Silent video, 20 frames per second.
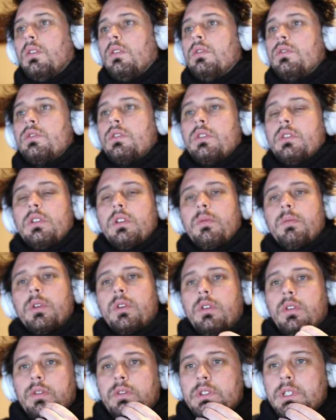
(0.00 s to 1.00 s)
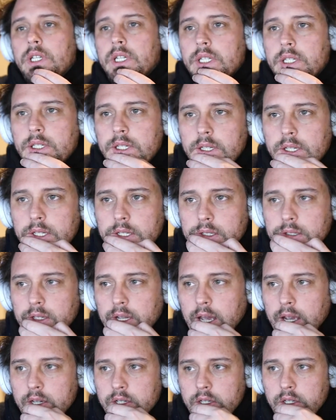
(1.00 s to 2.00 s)
So the number 16
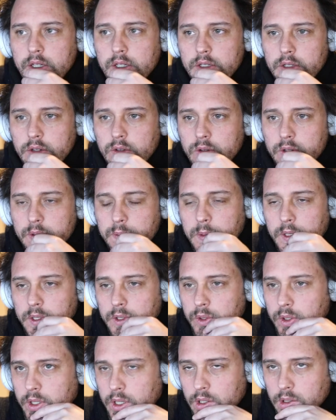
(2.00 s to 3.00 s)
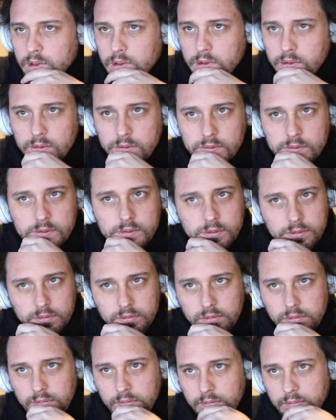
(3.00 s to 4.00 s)
actually doesn't correspond to a color.
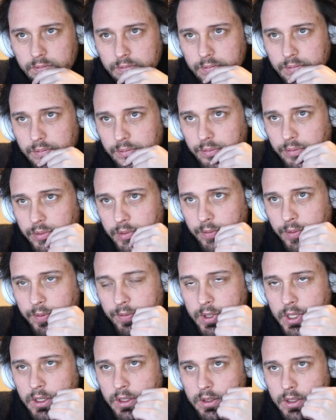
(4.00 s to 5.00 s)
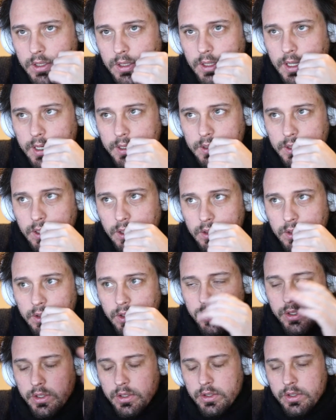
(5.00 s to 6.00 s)
15 is the last color,
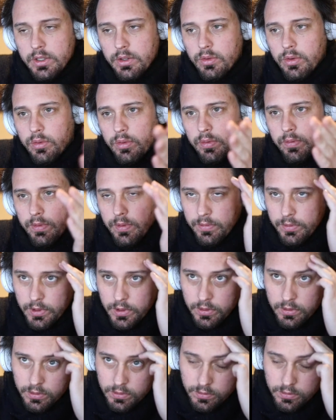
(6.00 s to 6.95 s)
because it's 0 through 15.